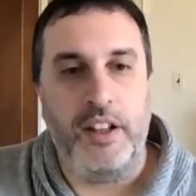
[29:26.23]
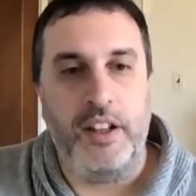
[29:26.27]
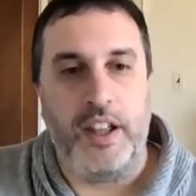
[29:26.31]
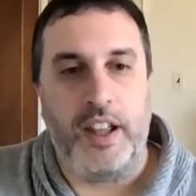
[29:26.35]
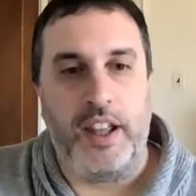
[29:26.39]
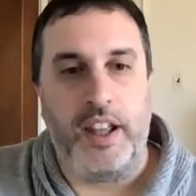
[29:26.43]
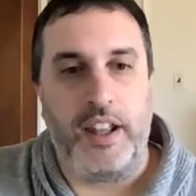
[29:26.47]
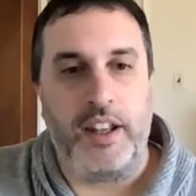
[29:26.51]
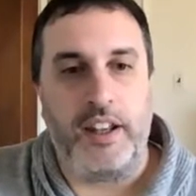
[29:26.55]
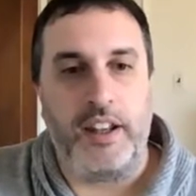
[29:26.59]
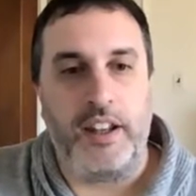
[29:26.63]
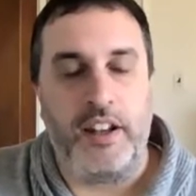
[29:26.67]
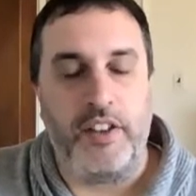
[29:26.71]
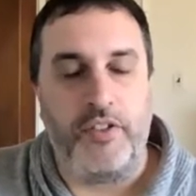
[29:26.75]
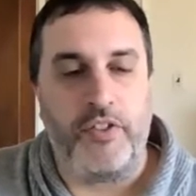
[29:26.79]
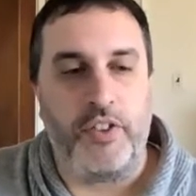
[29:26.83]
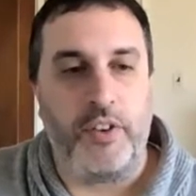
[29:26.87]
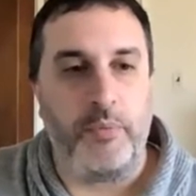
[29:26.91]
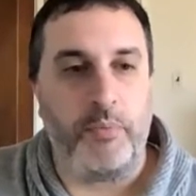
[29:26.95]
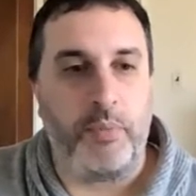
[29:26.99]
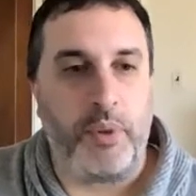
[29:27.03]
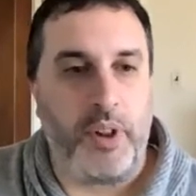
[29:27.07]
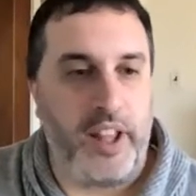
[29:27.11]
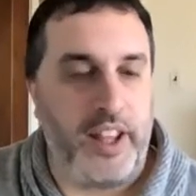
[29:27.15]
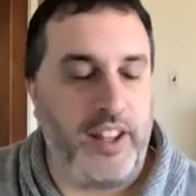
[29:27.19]

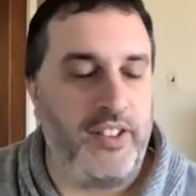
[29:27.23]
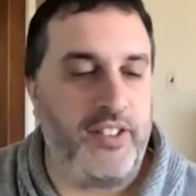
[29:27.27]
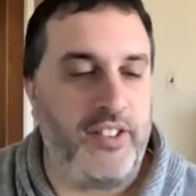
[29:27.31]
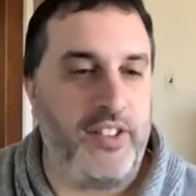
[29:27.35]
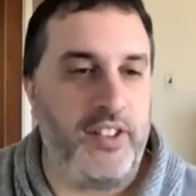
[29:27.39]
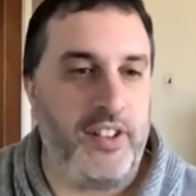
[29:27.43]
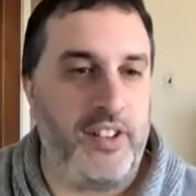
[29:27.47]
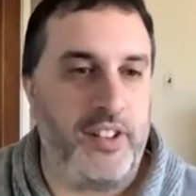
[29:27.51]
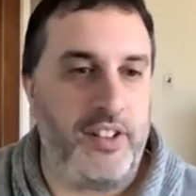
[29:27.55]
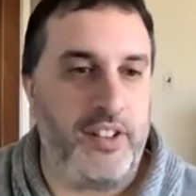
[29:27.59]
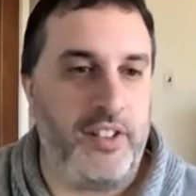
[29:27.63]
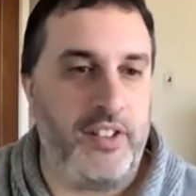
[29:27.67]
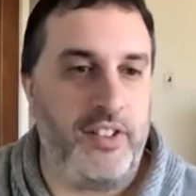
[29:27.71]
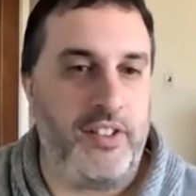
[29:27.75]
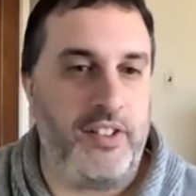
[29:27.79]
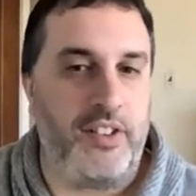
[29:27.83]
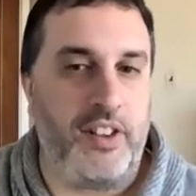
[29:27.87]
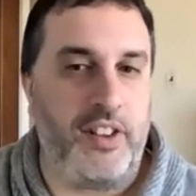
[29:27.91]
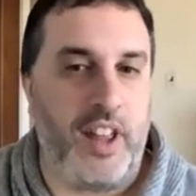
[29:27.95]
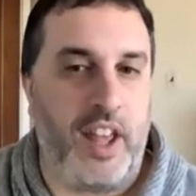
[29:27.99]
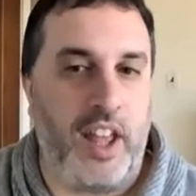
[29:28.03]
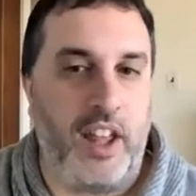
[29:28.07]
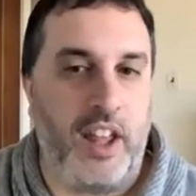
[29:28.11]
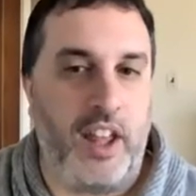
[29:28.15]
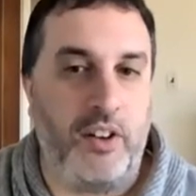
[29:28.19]
different places
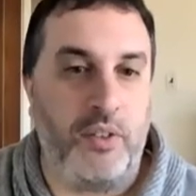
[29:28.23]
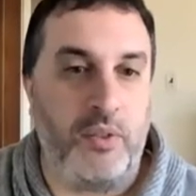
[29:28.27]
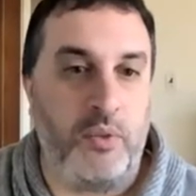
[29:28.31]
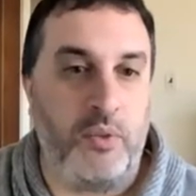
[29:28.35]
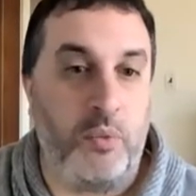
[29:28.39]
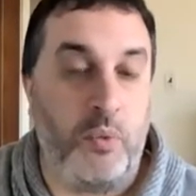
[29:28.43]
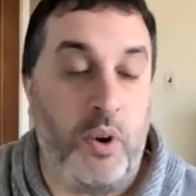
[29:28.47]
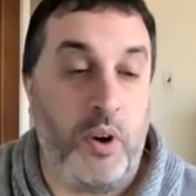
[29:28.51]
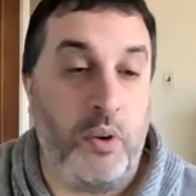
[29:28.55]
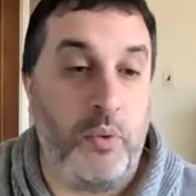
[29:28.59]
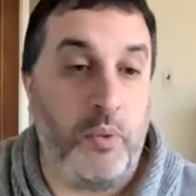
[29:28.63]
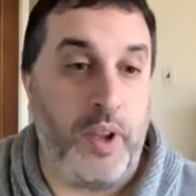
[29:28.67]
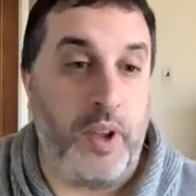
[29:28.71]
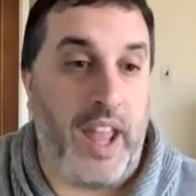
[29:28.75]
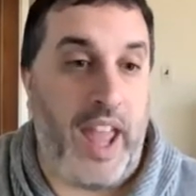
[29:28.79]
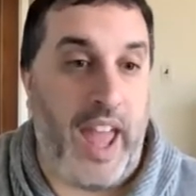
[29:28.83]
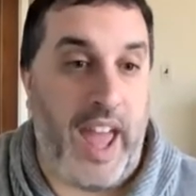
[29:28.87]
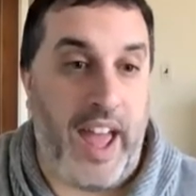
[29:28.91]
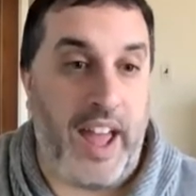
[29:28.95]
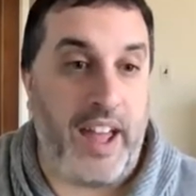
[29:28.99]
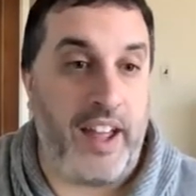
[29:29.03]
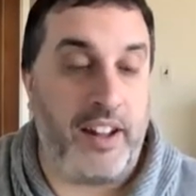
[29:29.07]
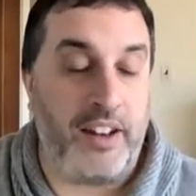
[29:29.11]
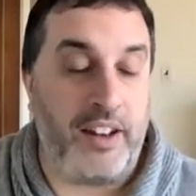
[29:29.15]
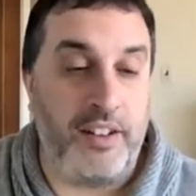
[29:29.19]
than what we
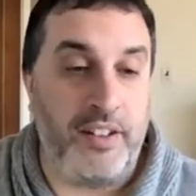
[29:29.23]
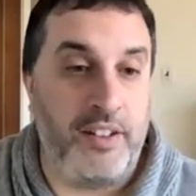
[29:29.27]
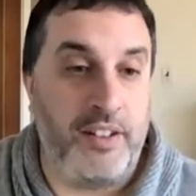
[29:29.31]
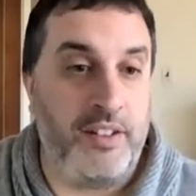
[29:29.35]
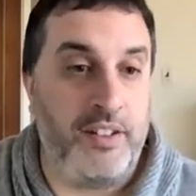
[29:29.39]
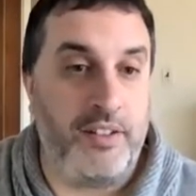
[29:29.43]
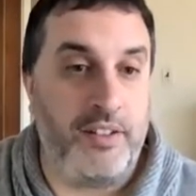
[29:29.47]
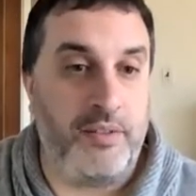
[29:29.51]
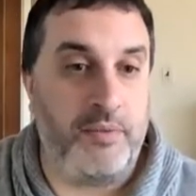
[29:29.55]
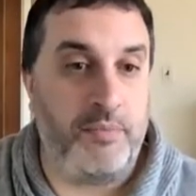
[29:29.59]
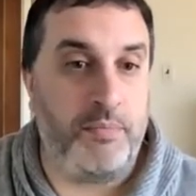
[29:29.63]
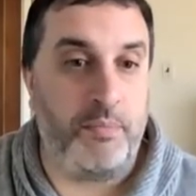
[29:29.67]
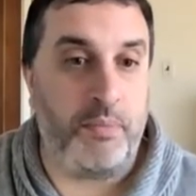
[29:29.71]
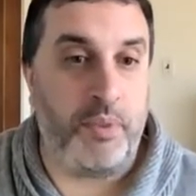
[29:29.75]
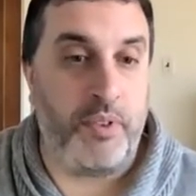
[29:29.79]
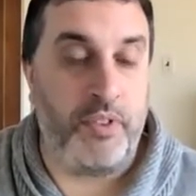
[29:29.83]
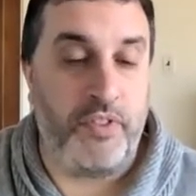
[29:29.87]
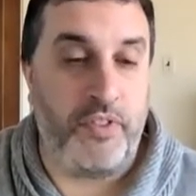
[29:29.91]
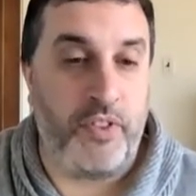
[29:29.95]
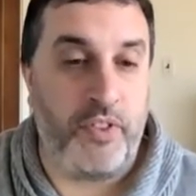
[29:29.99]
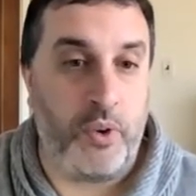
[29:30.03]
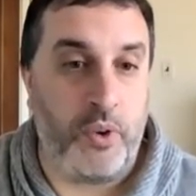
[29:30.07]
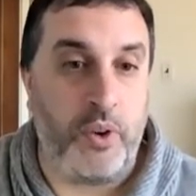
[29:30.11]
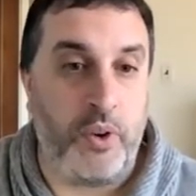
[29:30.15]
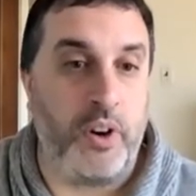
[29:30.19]
had
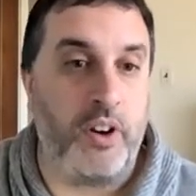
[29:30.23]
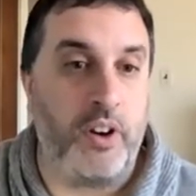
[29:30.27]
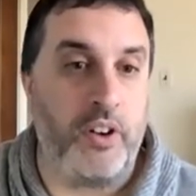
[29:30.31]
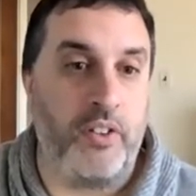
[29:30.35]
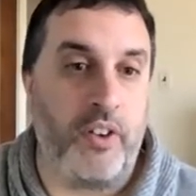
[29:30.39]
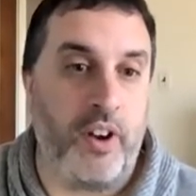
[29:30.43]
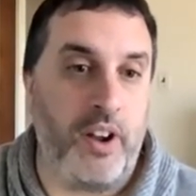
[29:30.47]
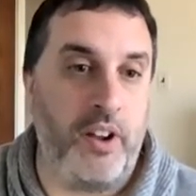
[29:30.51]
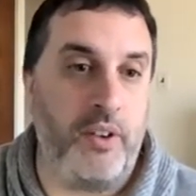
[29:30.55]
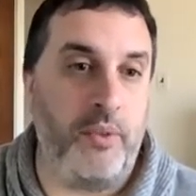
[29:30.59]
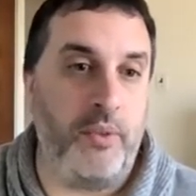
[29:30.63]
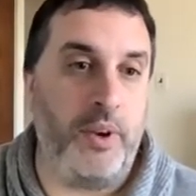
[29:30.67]
before, right?